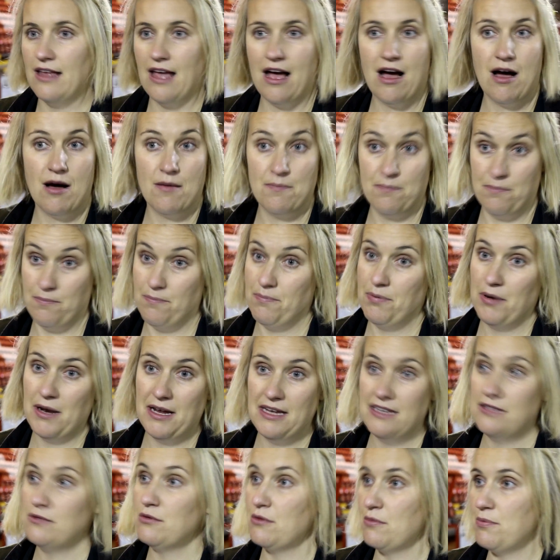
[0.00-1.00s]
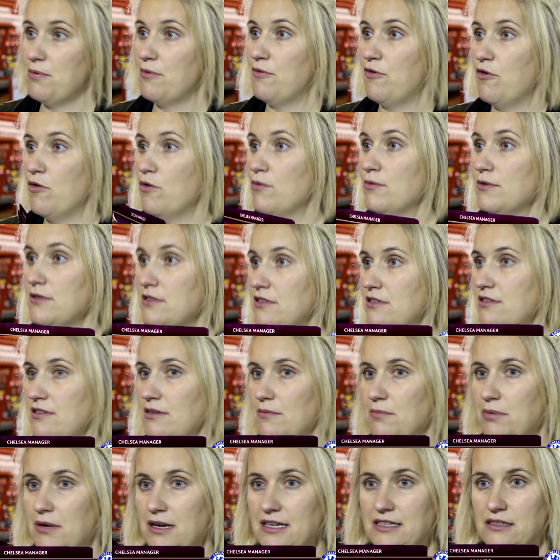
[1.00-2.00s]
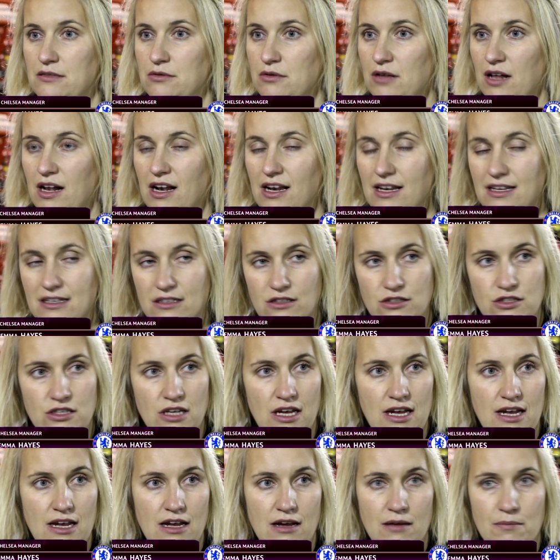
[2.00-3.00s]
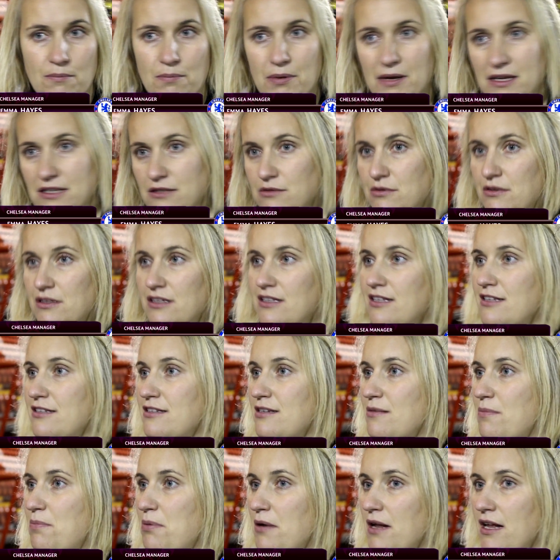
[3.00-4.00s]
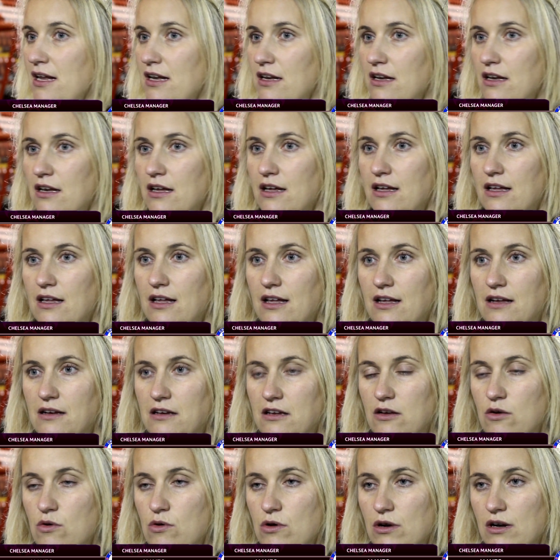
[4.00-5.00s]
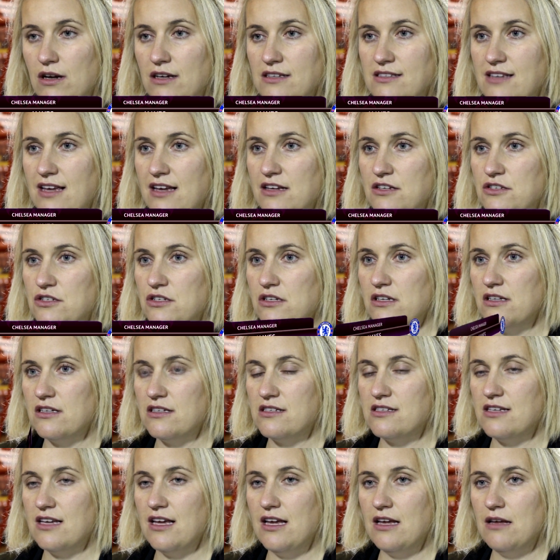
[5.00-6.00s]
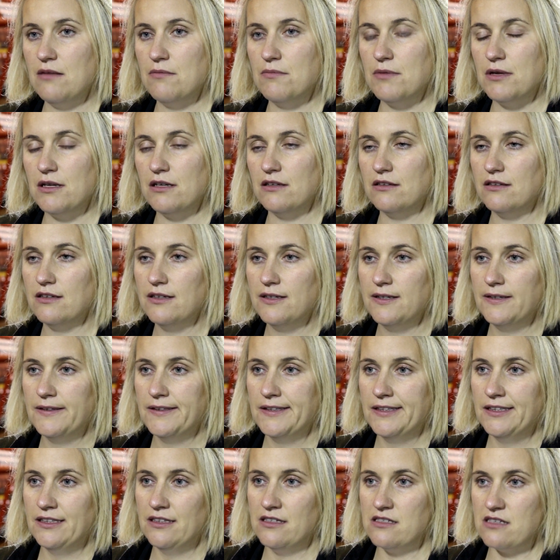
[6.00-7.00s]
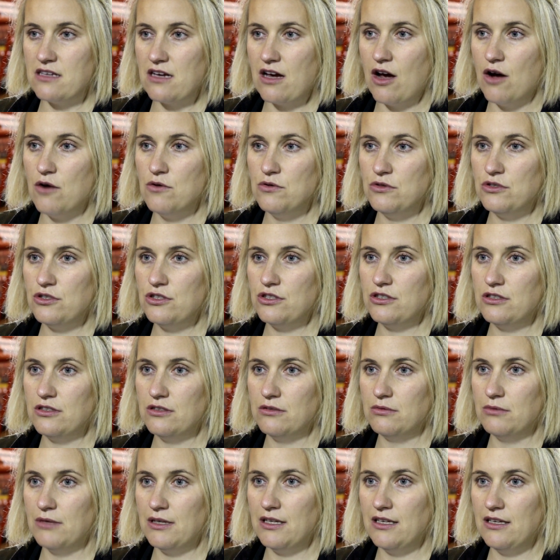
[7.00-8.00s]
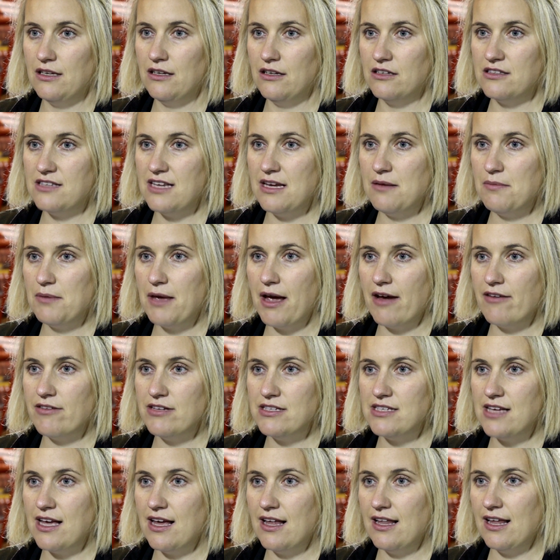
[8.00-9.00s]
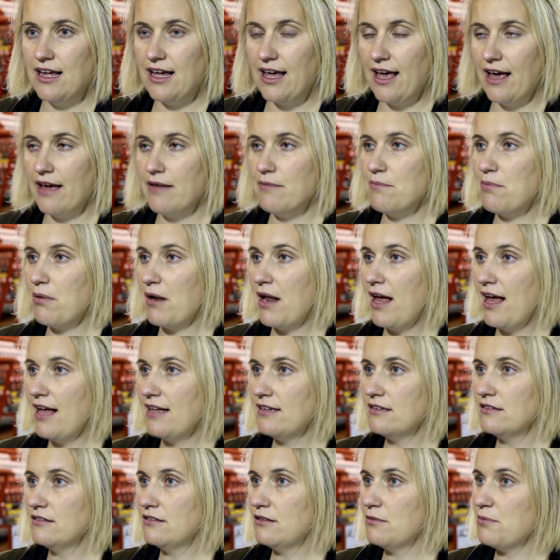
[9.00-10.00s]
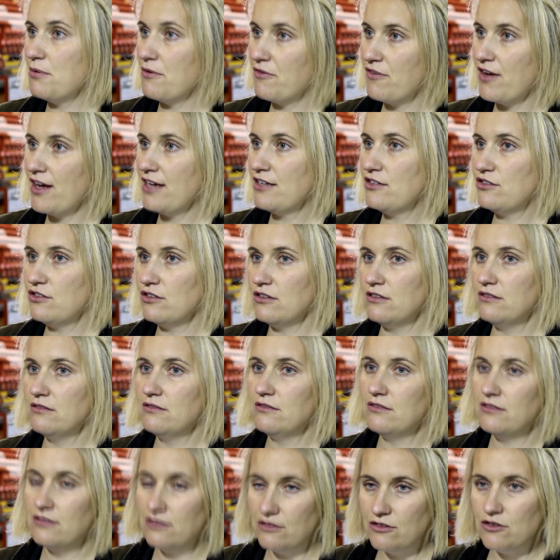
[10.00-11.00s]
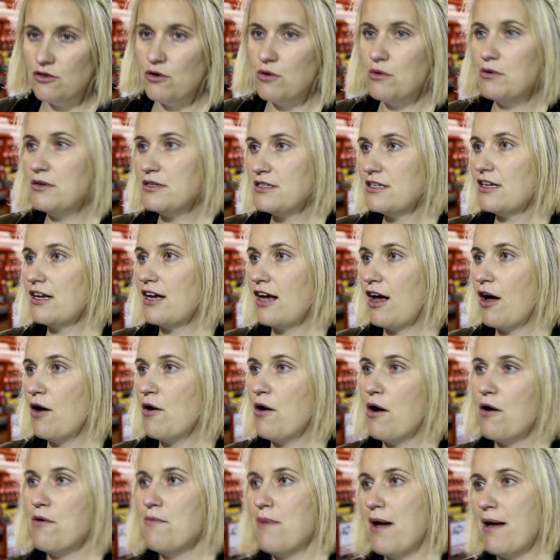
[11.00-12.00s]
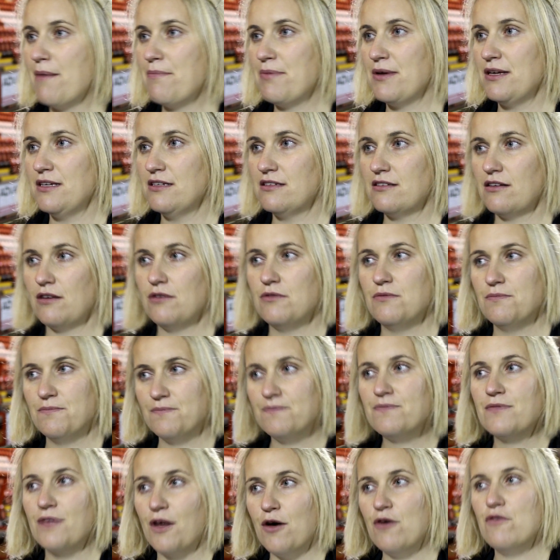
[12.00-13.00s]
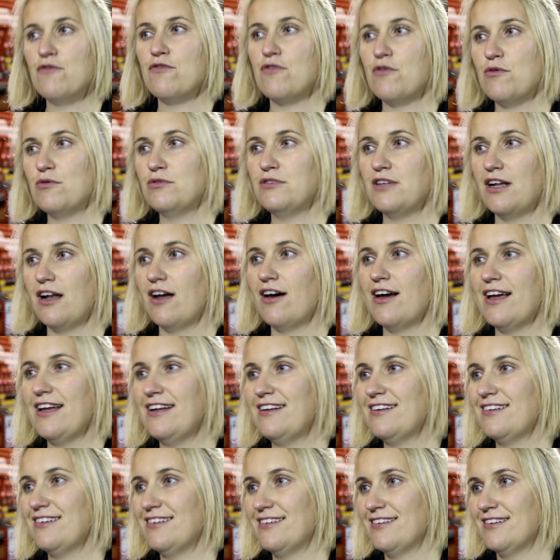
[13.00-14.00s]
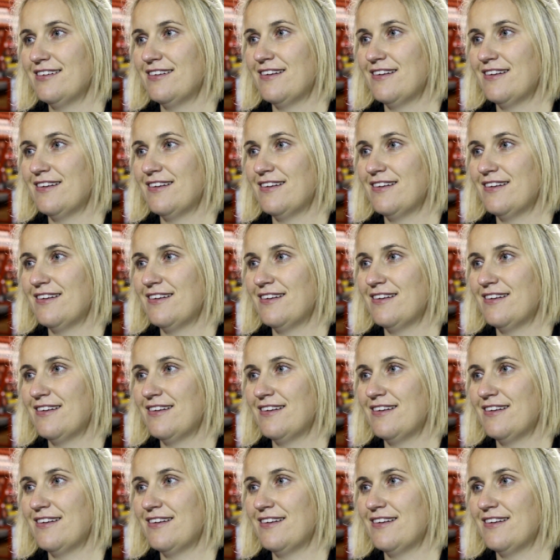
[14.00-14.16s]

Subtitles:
Yeah, I'm pleased with the performance. I'm pleased with the clean sheet. I'm pleased with the discipline and the organisation of the team. And as a coach, when your team carries out their game plan to perfection, you're always going to go home happy. So overall, delighted.